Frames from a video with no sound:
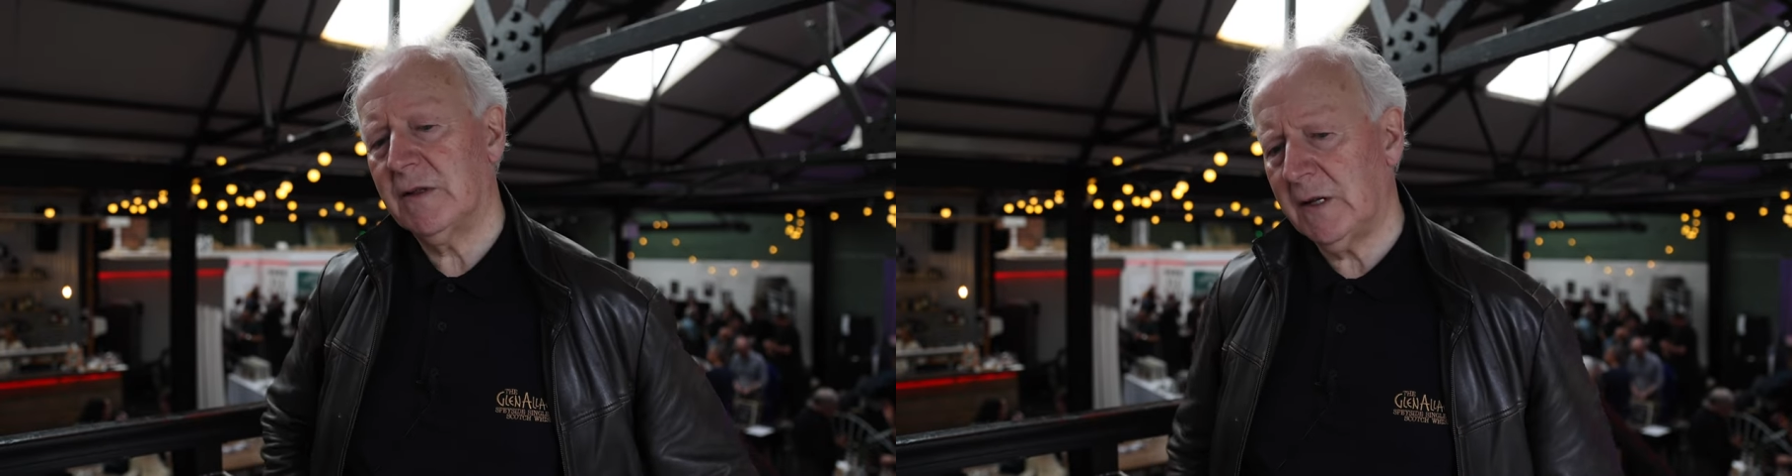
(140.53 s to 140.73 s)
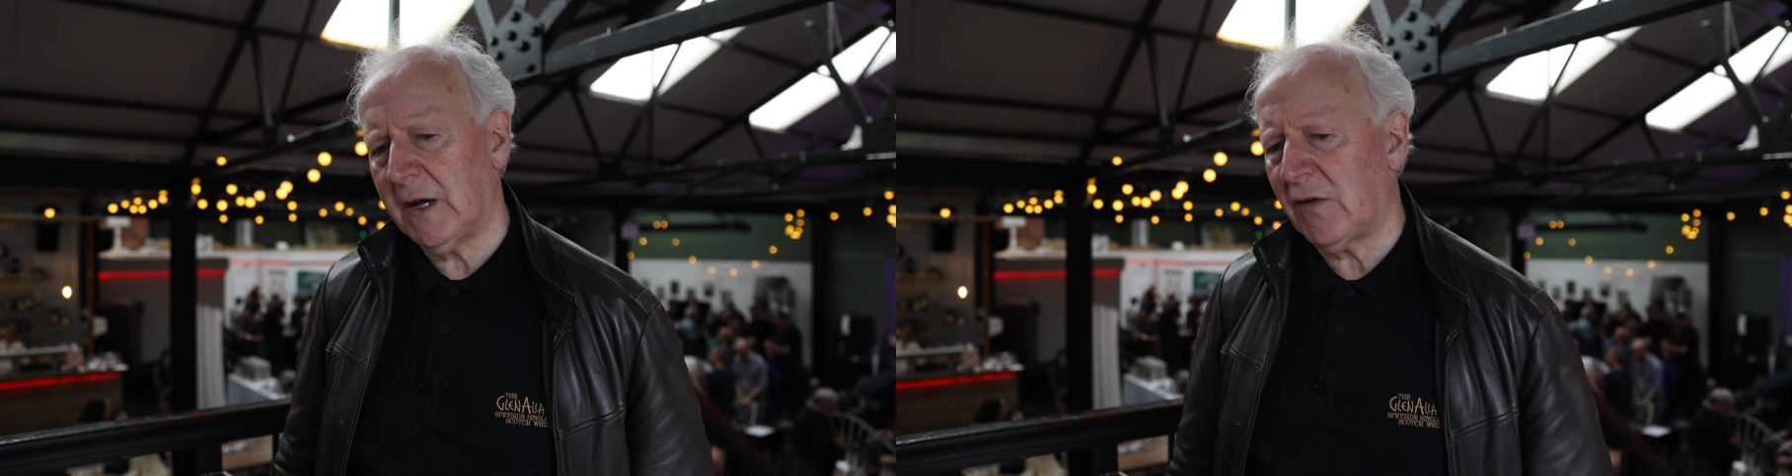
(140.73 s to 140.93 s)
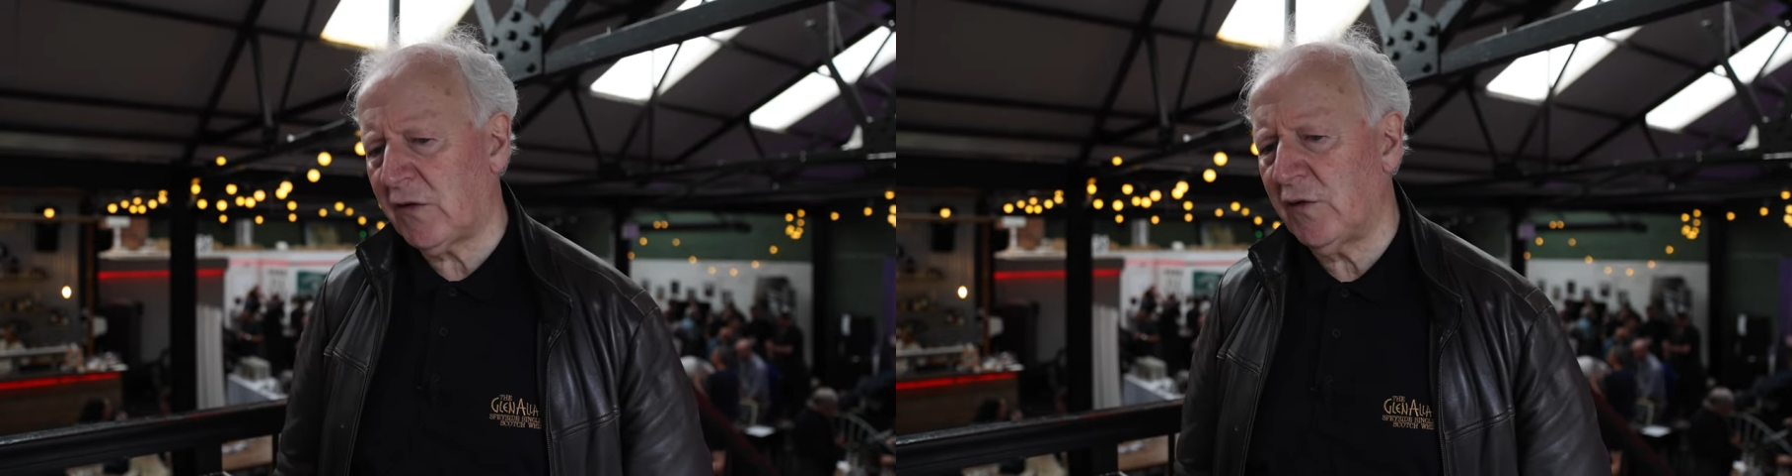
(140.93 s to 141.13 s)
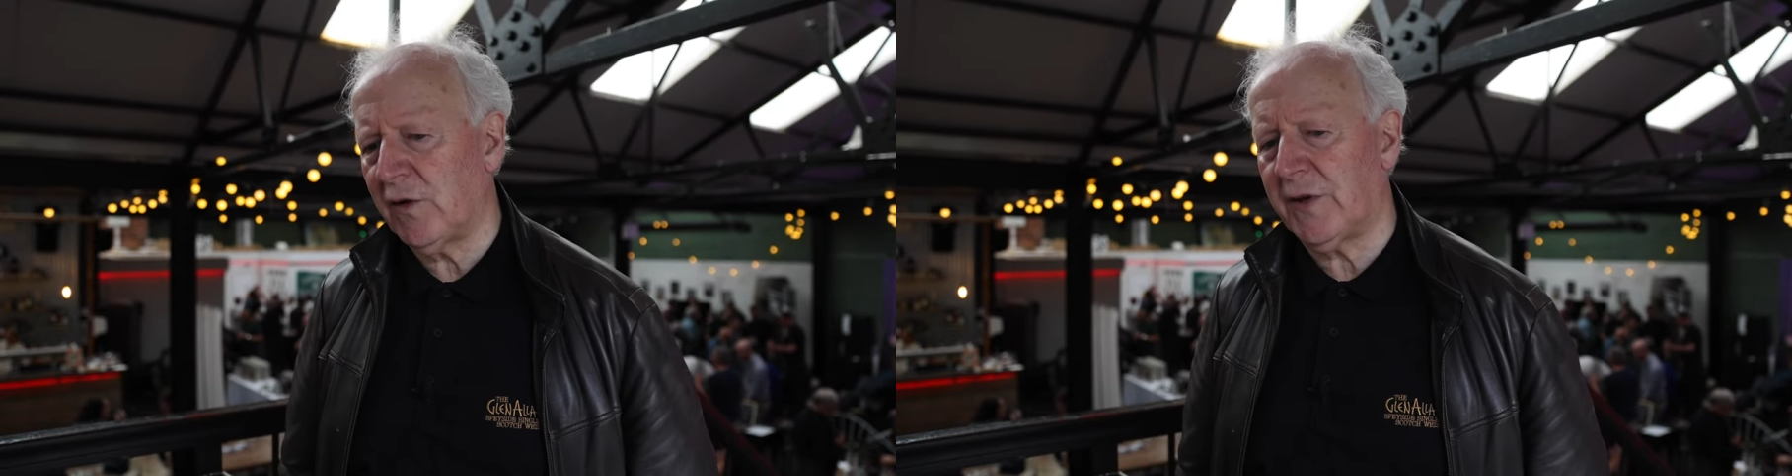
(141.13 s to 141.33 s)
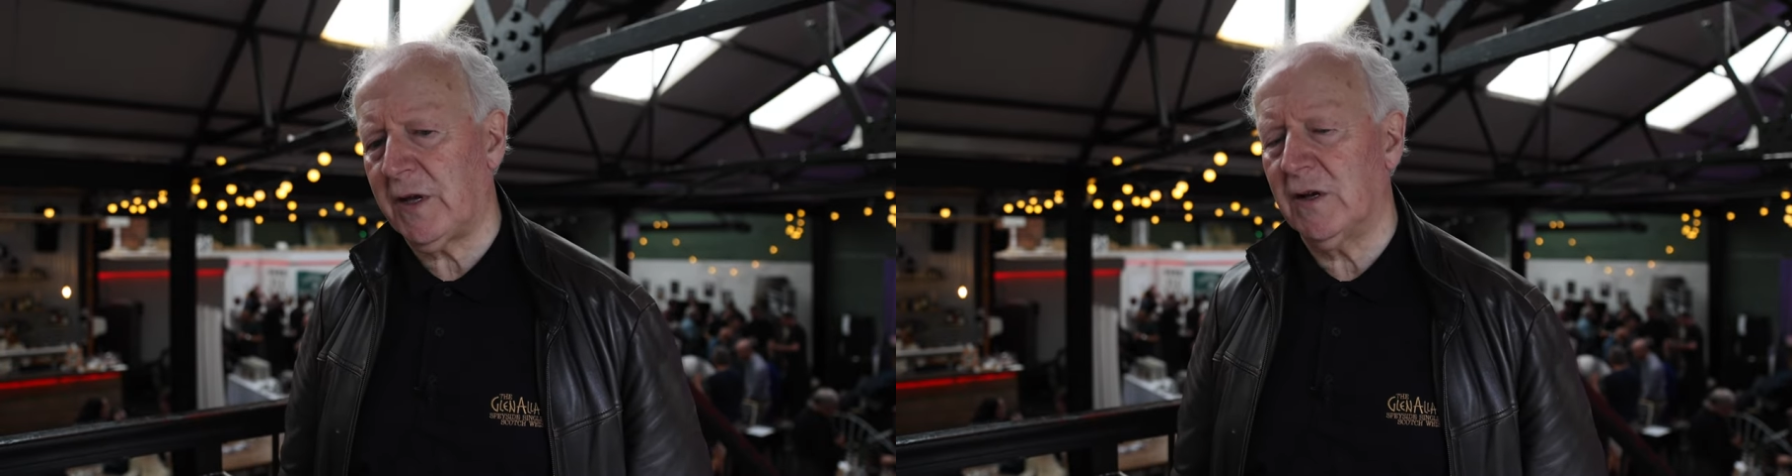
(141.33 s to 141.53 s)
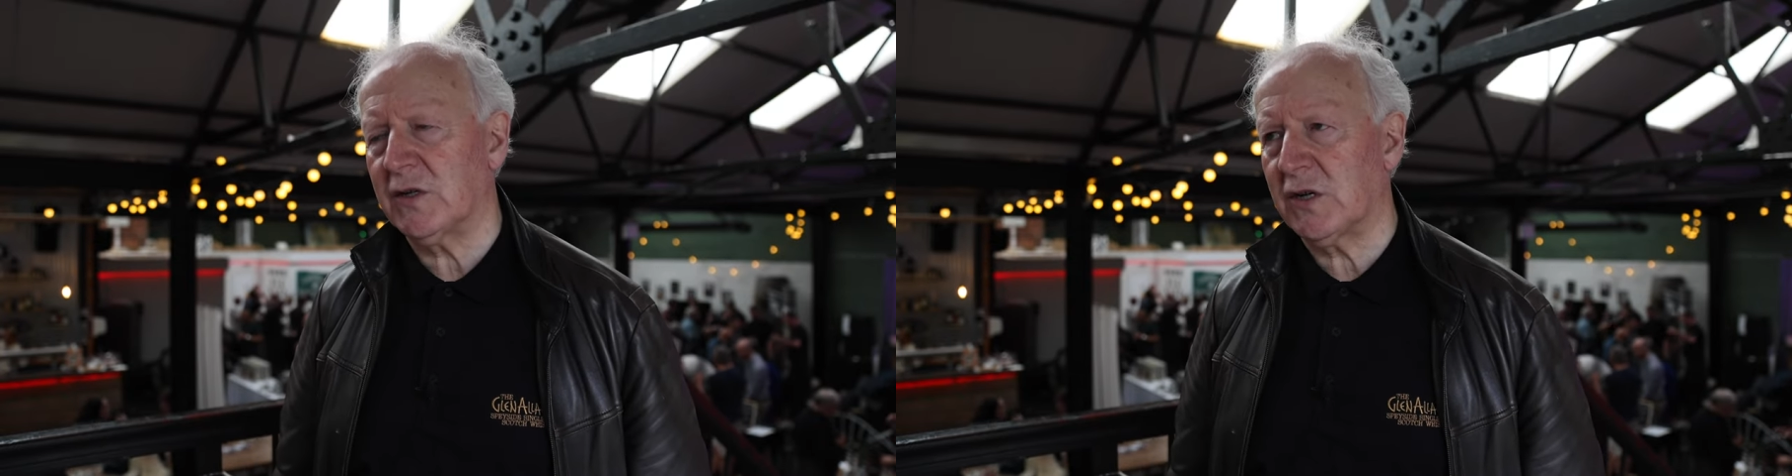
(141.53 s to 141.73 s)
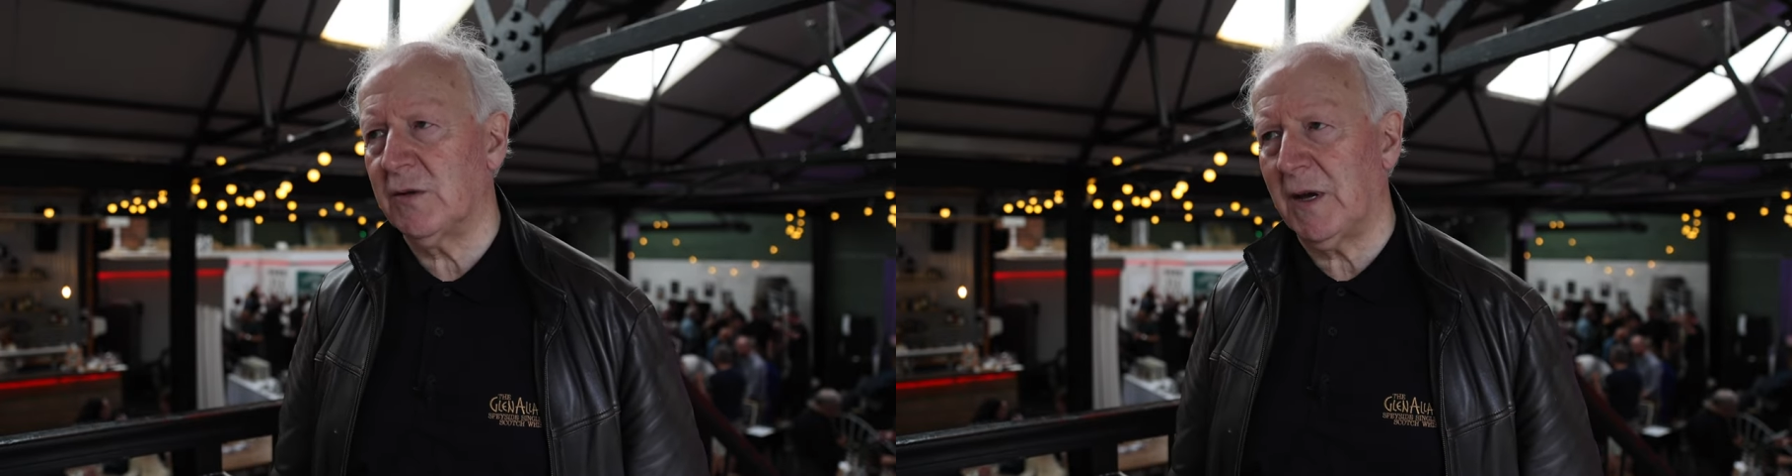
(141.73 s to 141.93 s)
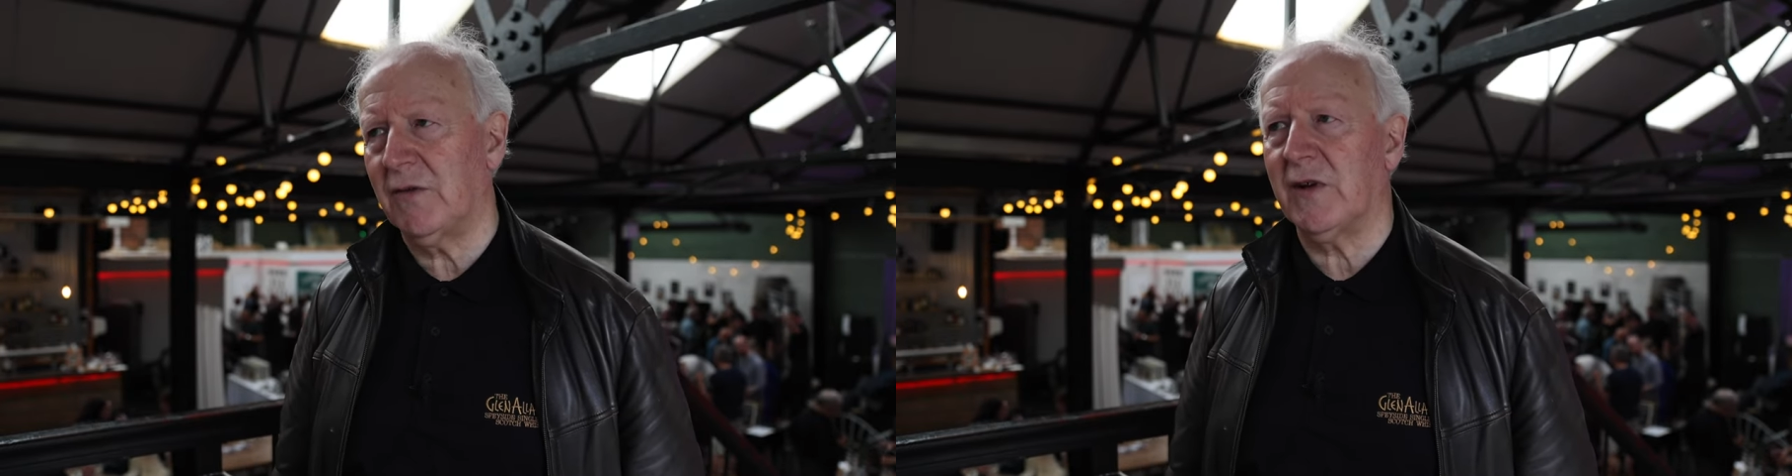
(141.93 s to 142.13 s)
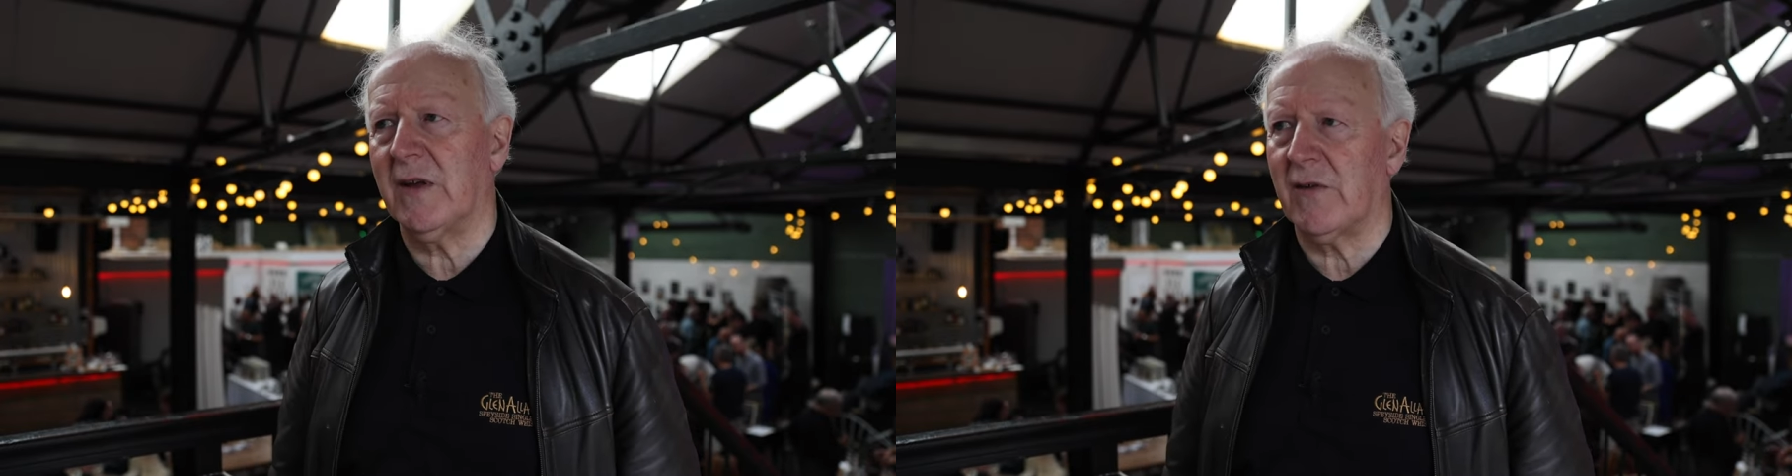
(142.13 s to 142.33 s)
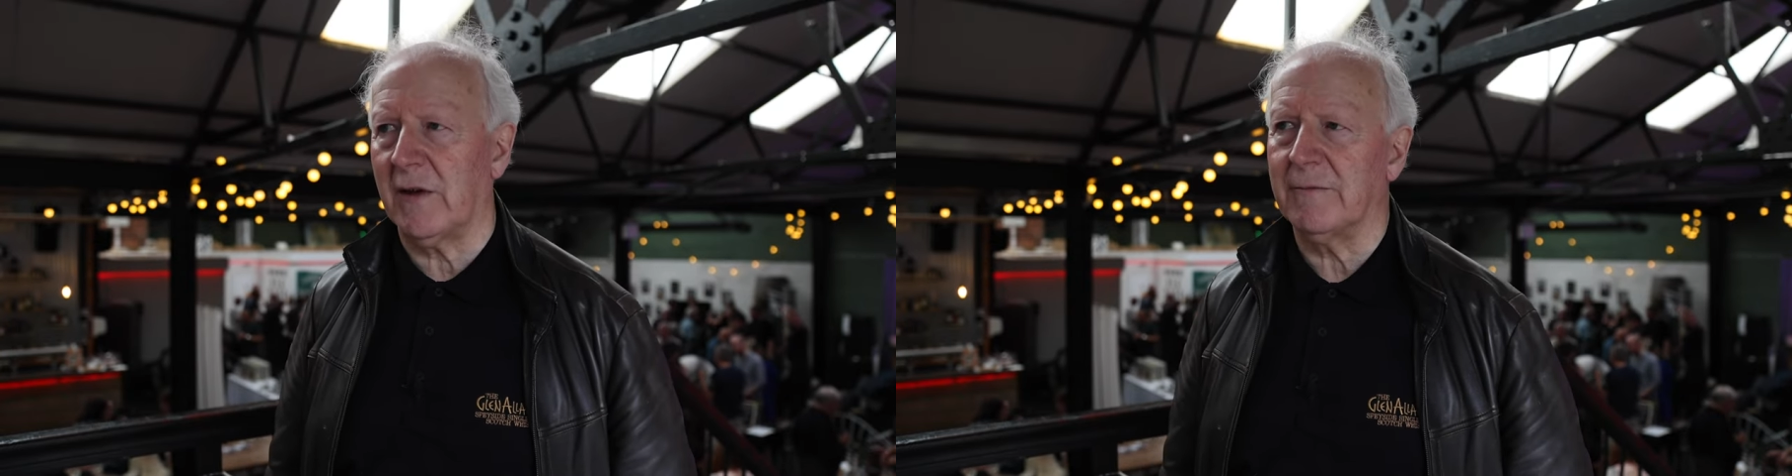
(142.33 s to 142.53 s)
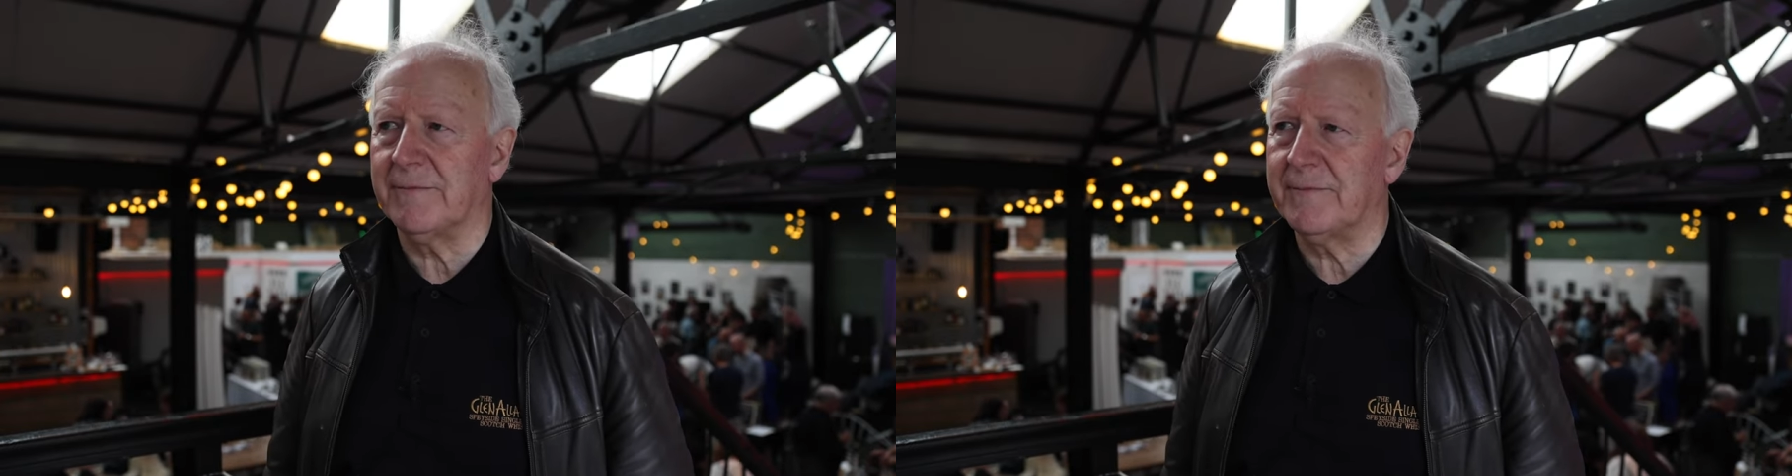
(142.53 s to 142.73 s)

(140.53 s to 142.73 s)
the next two or three years could be interesting.